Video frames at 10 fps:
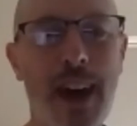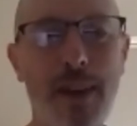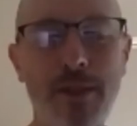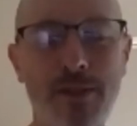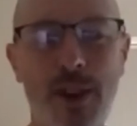
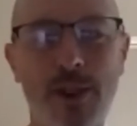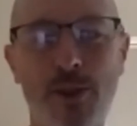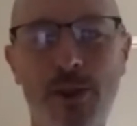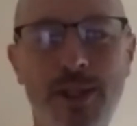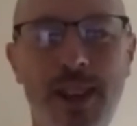atmosphere
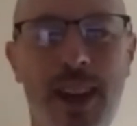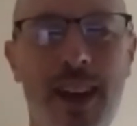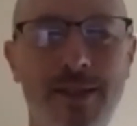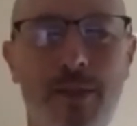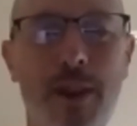towards the
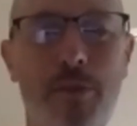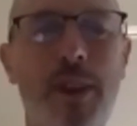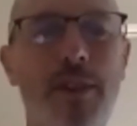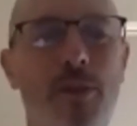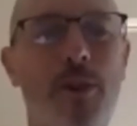end, something to
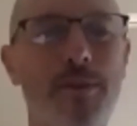play for.